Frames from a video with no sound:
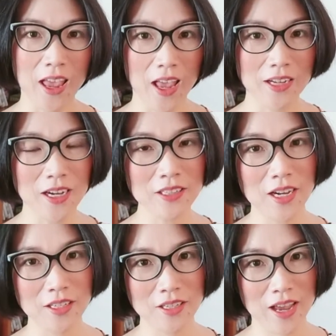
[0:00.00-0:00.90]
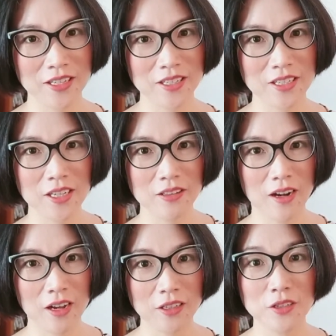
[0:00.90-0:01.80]
And on the other hand, there
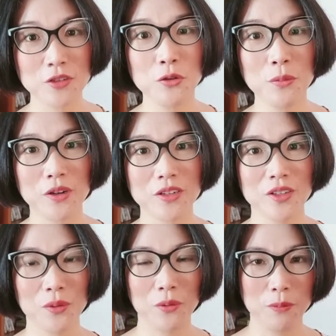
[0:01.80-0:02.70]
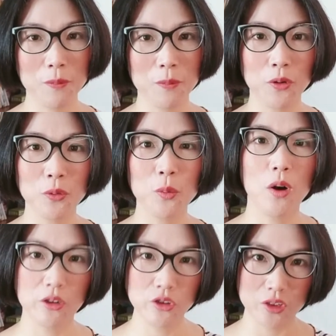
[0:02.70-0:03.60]
are consumers or people who
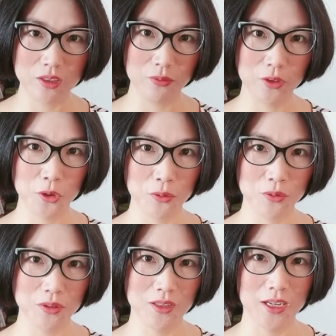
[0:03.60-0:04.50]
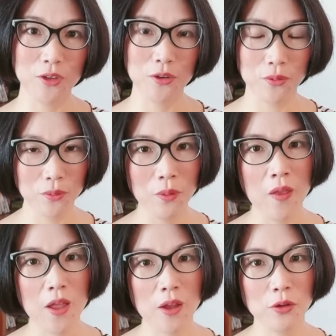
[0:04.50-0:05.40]
watch these videos like you.
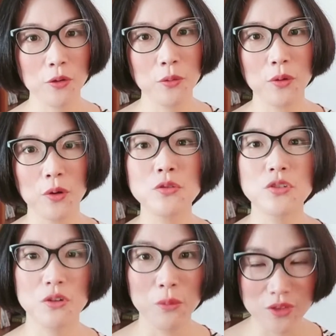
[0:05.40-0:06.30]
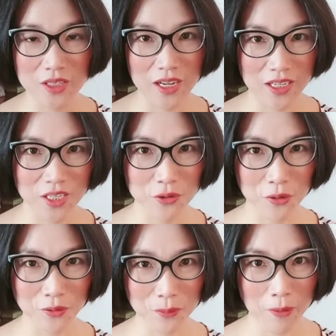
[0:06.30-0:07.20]
You also most likely
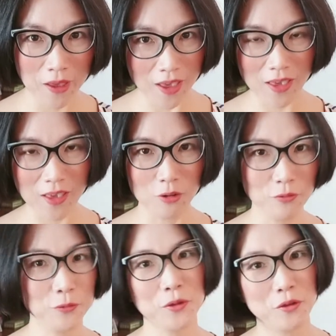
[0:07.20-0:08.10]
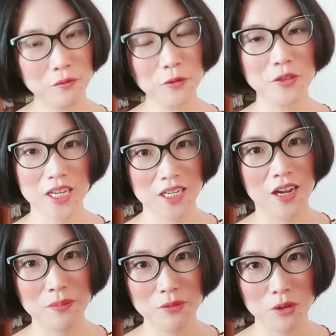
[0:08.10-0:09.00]
don't pay. Of course, at
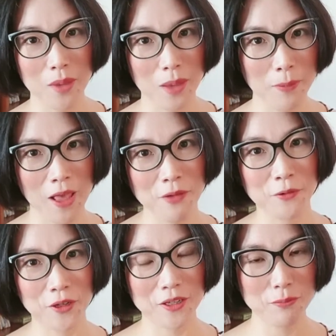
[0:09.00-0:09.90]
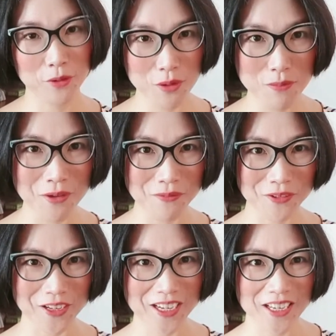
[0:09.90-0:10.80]
times you may pay for a premium,
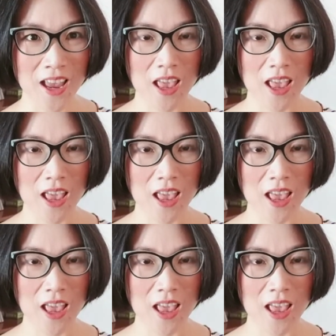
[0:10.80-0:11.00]
right?